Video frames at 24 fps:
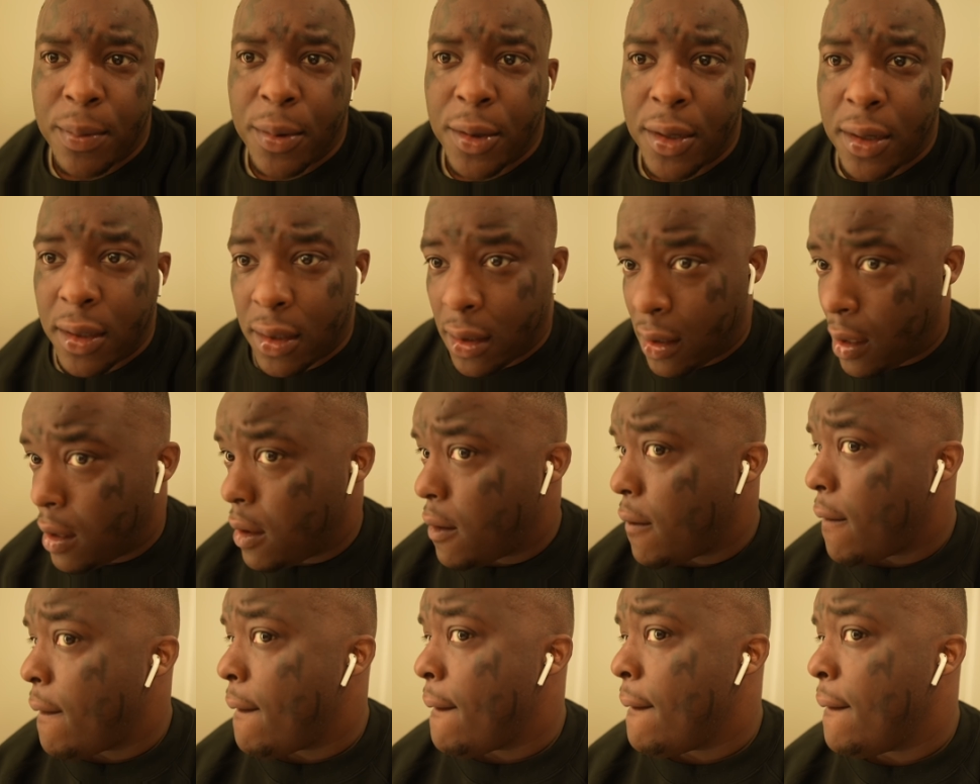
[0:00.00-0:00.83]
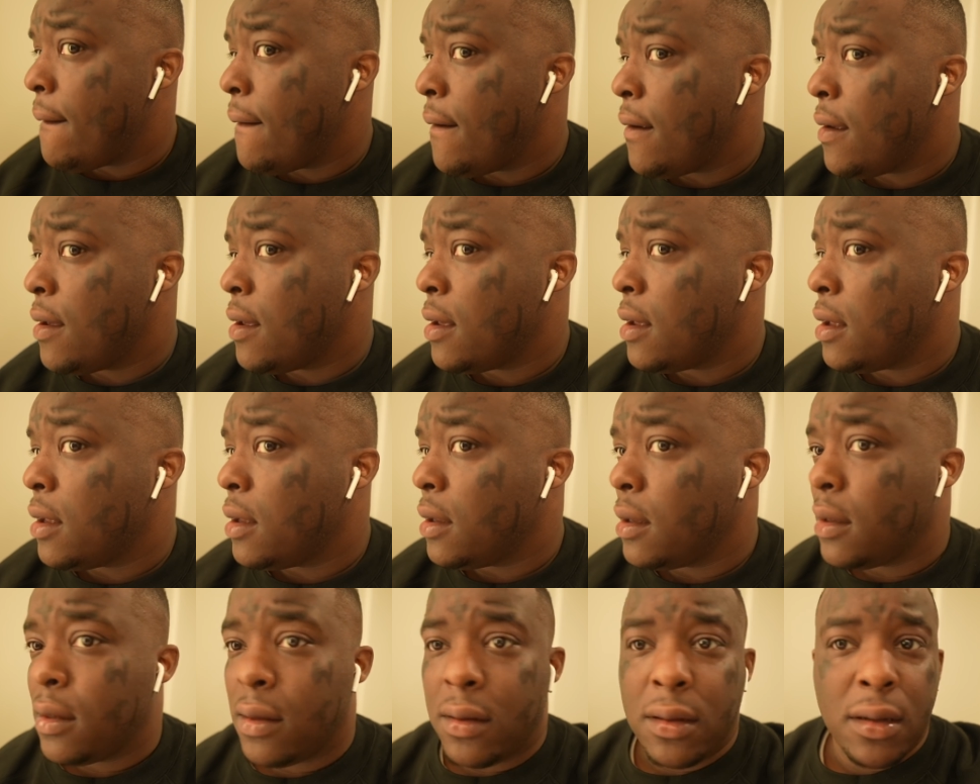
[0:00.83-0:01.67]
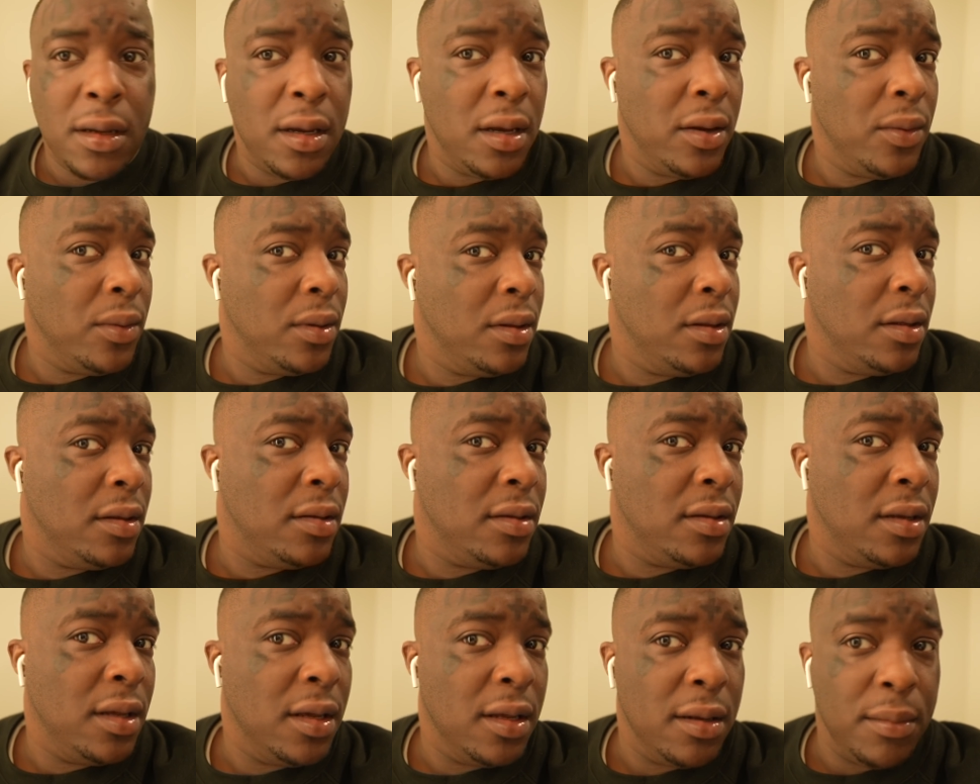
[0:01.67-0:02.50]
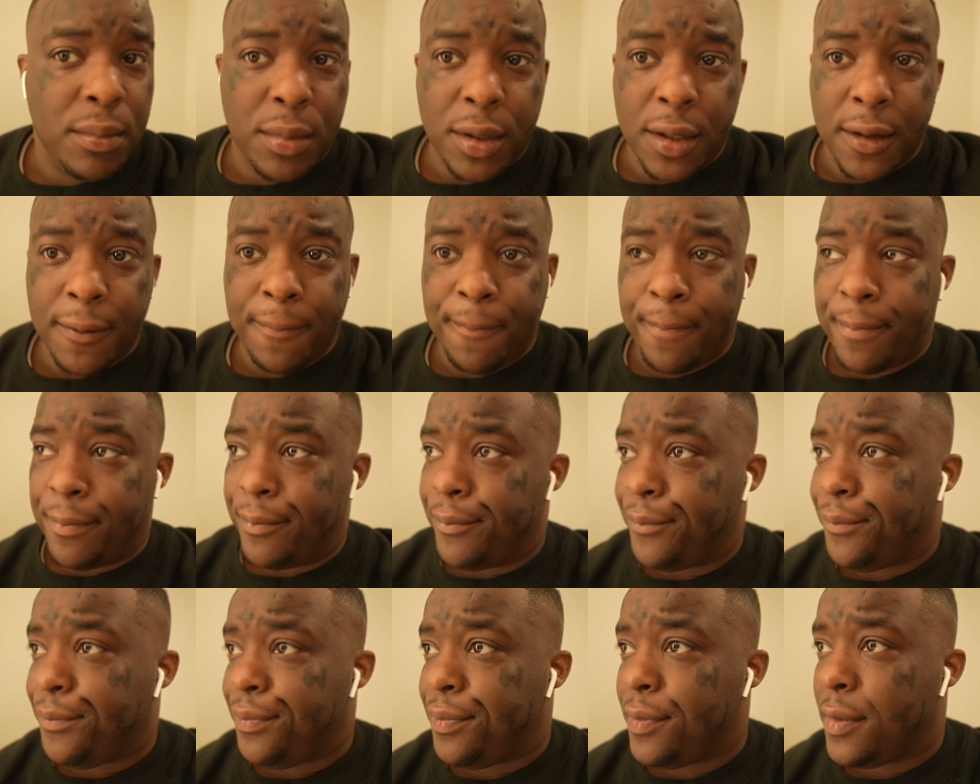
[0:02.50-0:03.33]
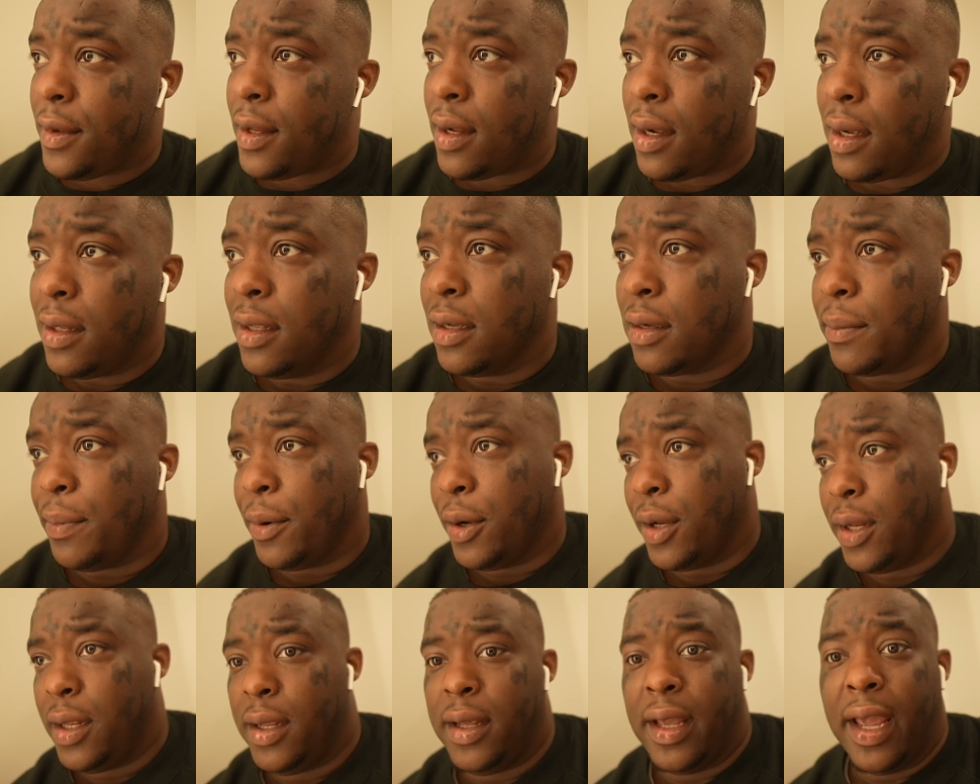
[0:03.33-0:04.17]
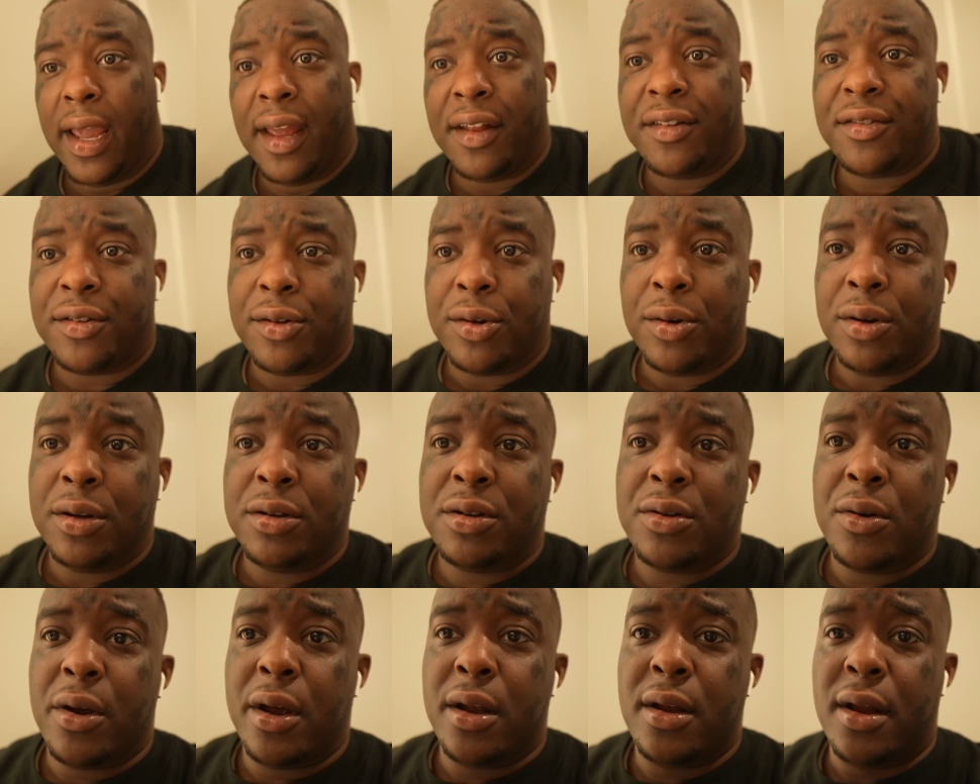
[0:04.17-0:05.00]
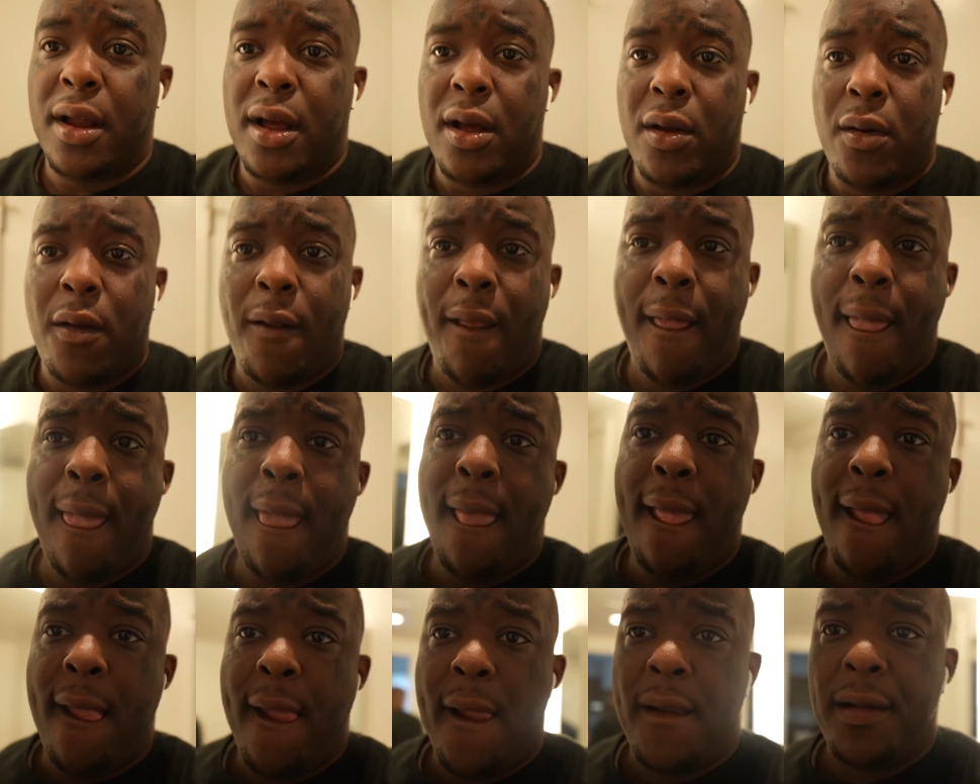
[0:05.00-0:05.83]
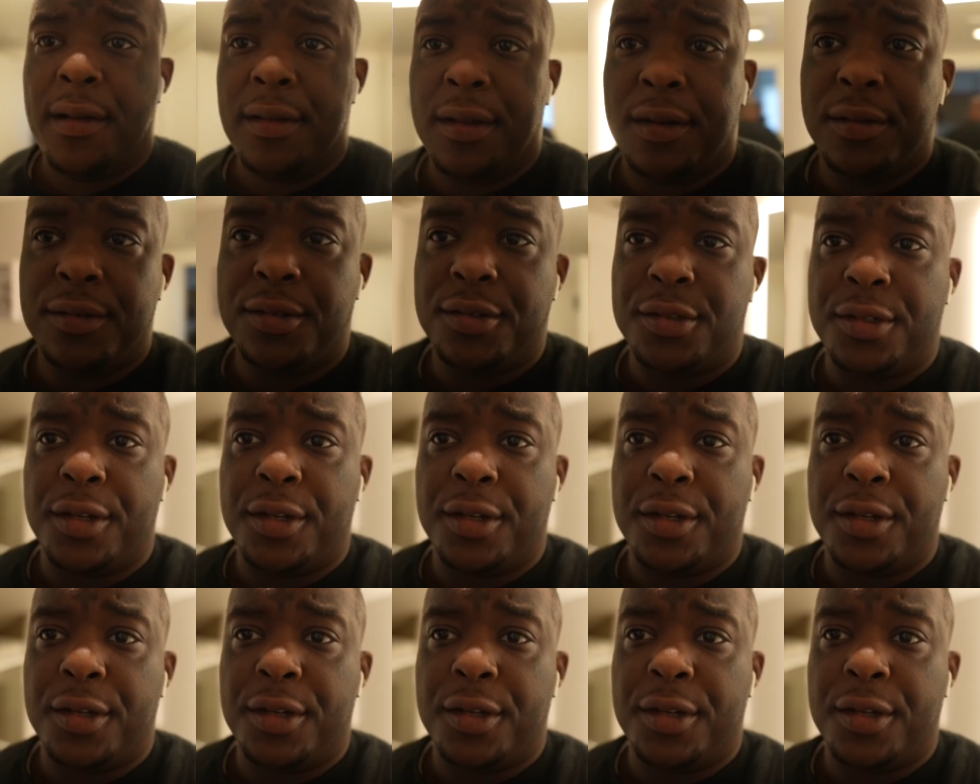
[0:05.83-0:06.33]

pretty, can't really see it, but I look pretty gangsterish right now, don't you